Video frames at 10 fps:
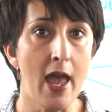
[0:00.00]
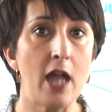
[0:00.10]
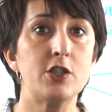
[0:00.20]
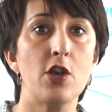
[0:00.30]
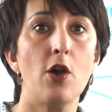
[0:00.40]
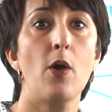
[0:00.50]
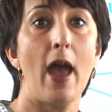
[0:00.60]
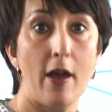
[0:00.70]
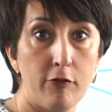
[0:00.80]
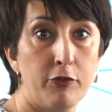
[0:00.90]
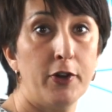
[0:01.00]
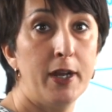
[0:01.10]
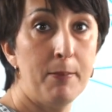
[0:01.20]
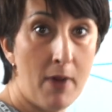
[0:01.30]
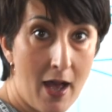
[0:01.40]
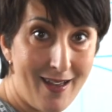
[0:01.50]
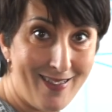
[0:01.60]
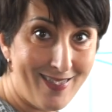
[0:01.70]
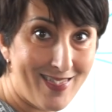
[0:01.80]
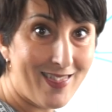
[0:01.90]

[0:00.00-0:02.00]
And so every month,